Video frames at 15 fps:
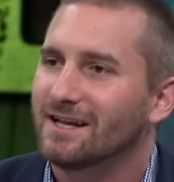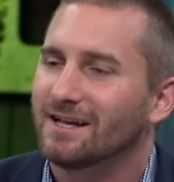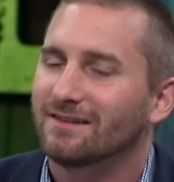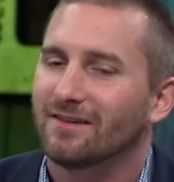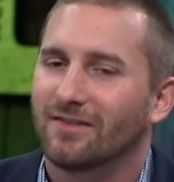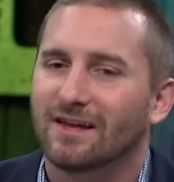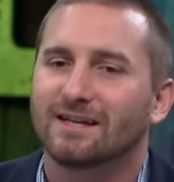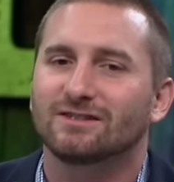
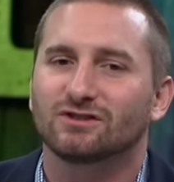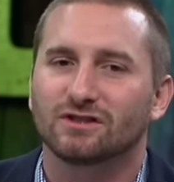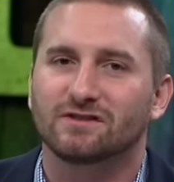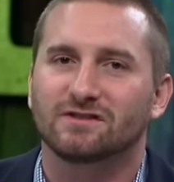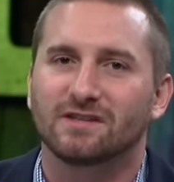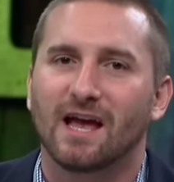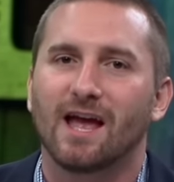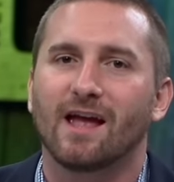That they can
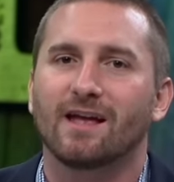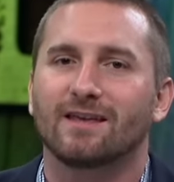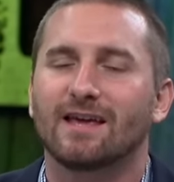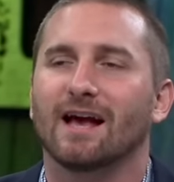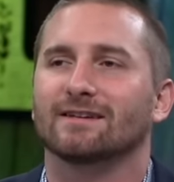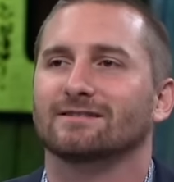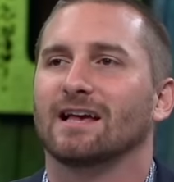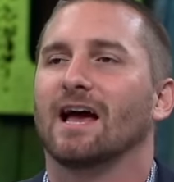just say,
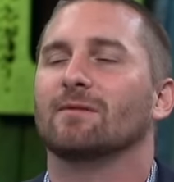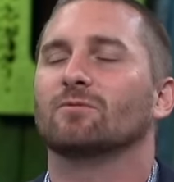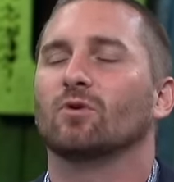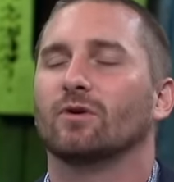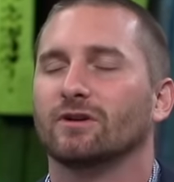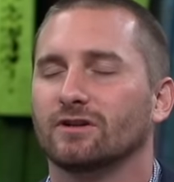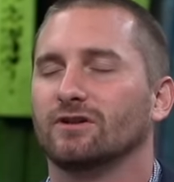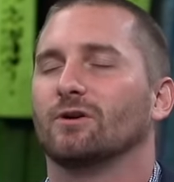yes, I'm
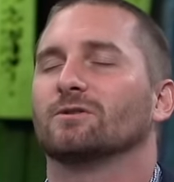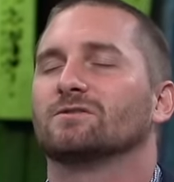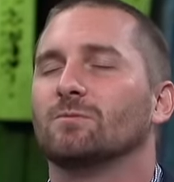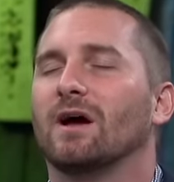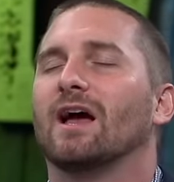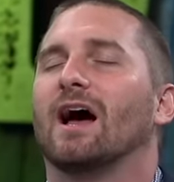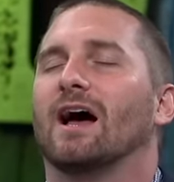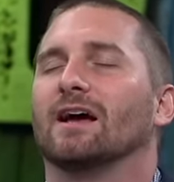going to close
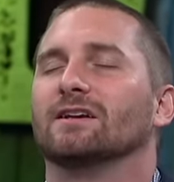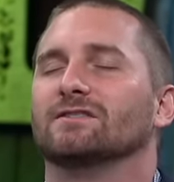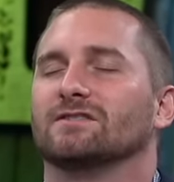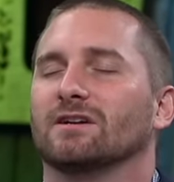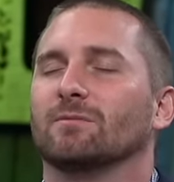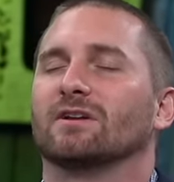my eyes and I'm